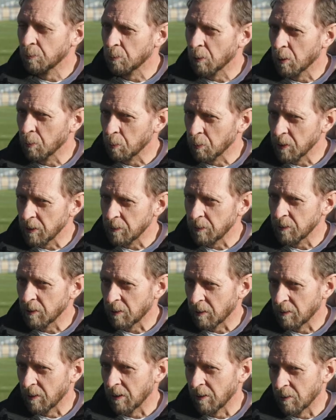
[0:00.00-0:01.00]
What we
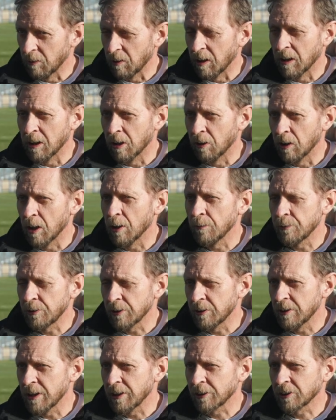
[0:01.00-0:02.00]
are
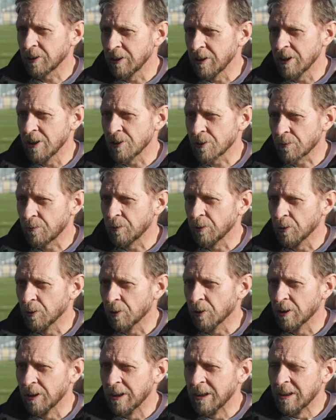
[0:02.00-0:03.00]
after actually is
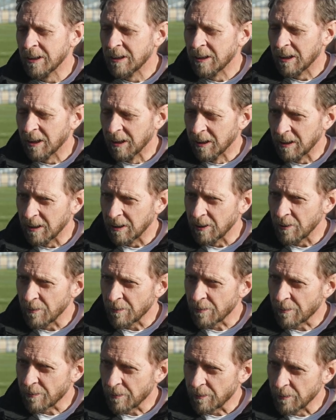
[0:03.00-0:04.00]
for
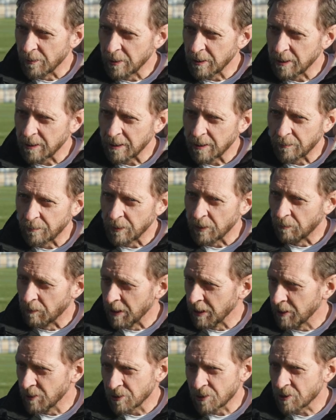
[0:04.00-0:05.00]
if it
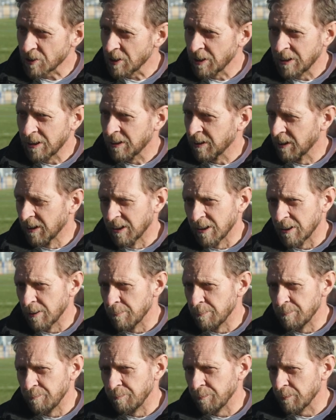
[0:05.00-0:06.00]
rains,
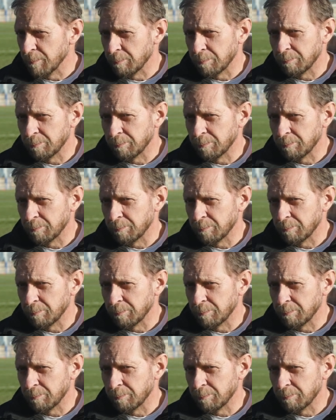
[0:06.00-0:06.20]
the